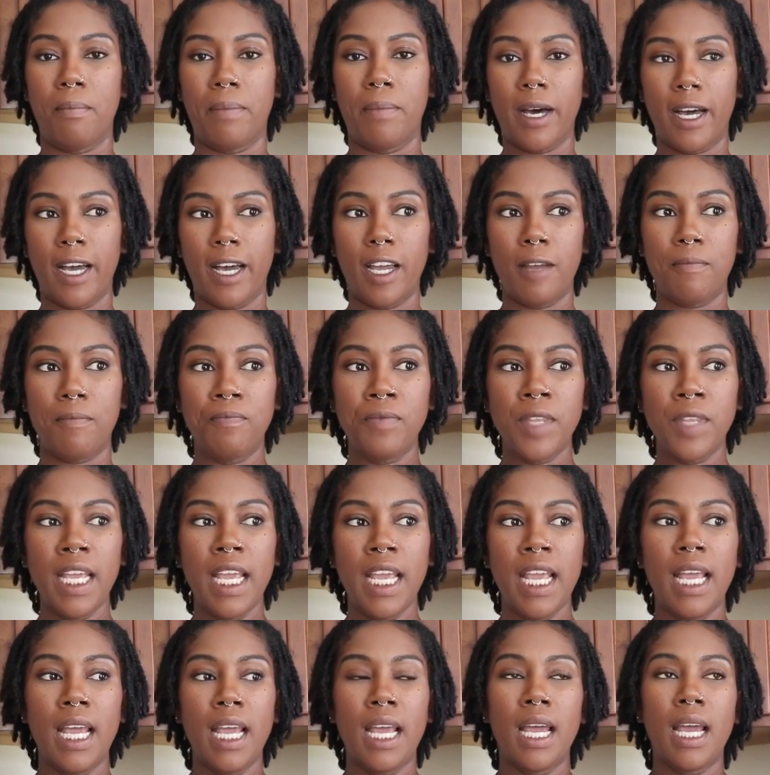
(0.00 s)
But
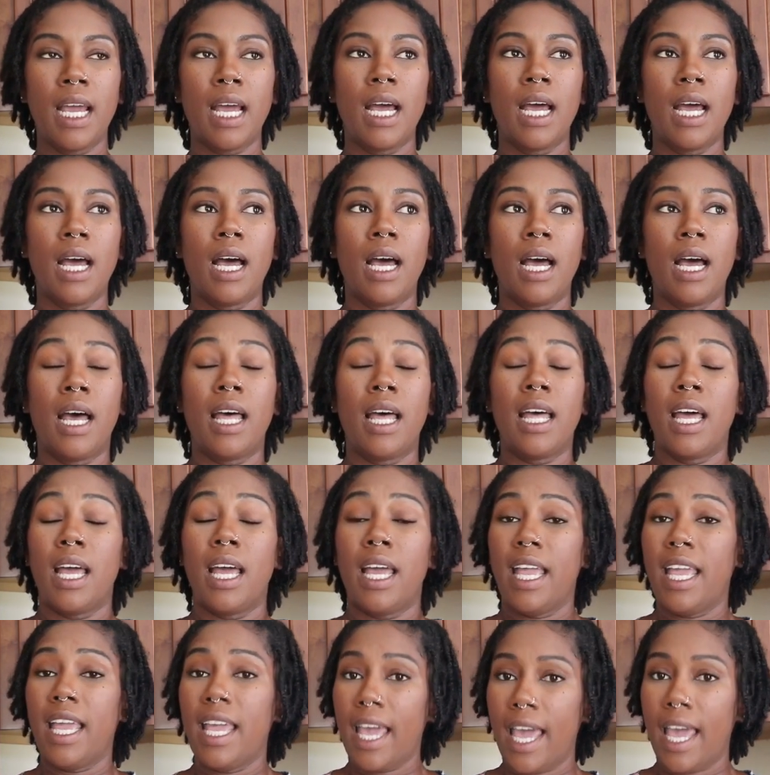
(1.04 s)

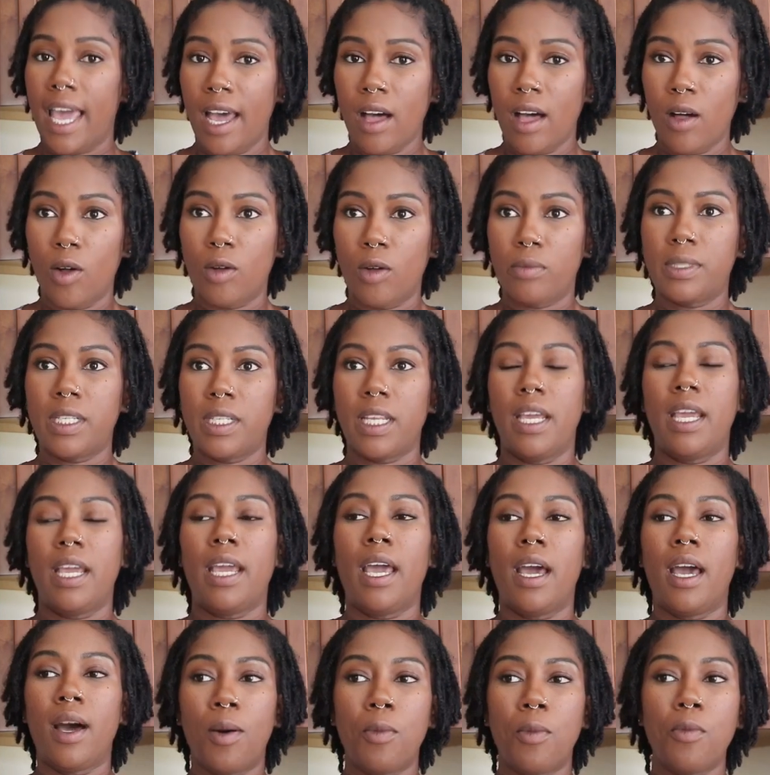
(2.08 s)
it helped. It
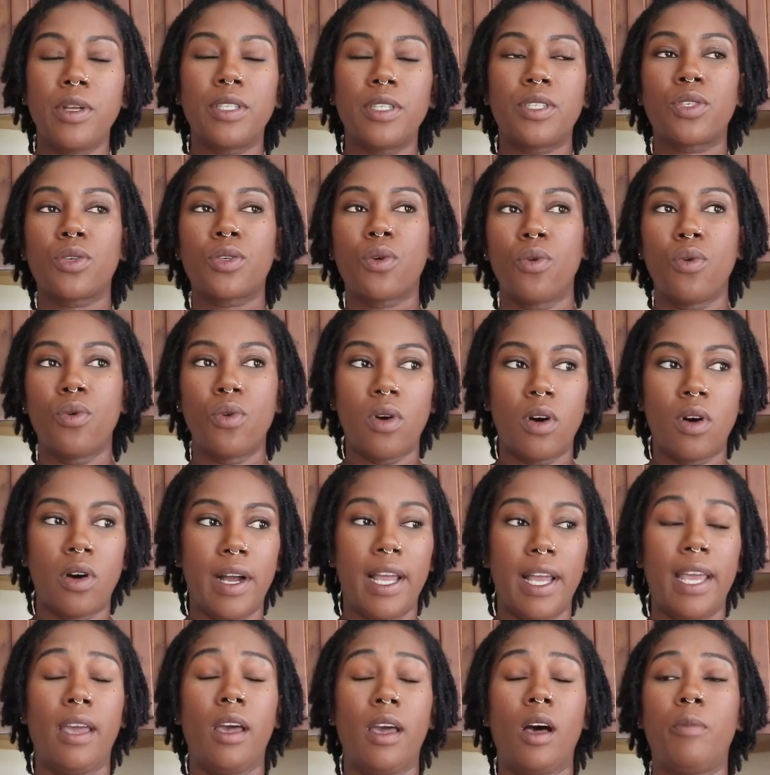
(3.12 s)
helped with school.
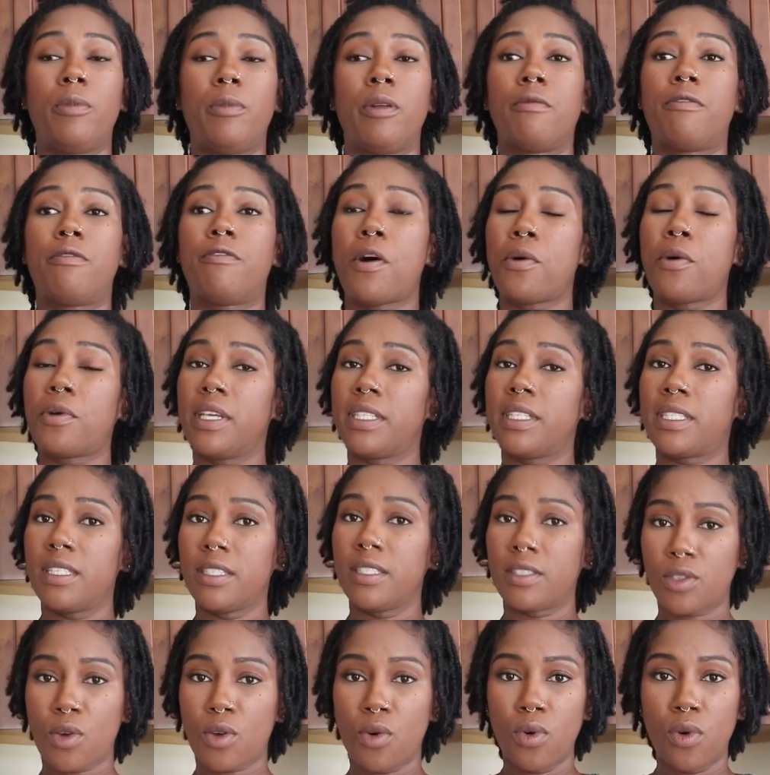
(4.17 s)
It helped them focus in
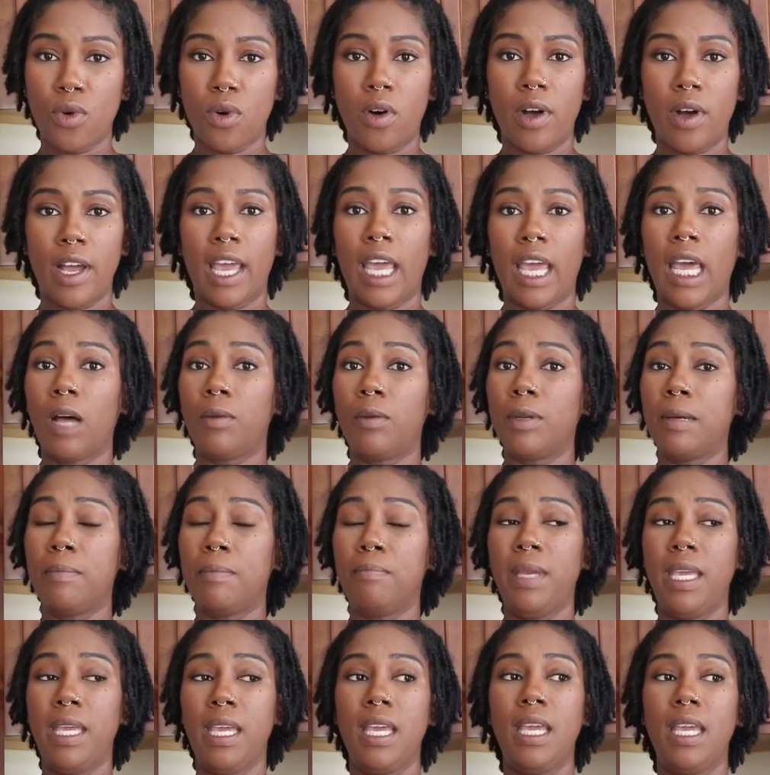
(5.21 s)
school. It helped them
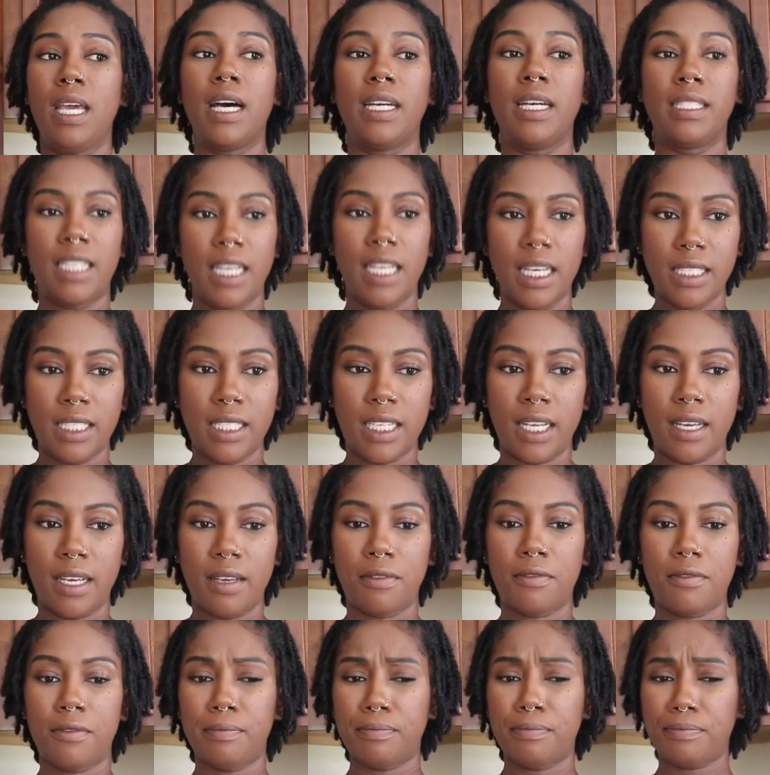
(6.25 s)
be attentive.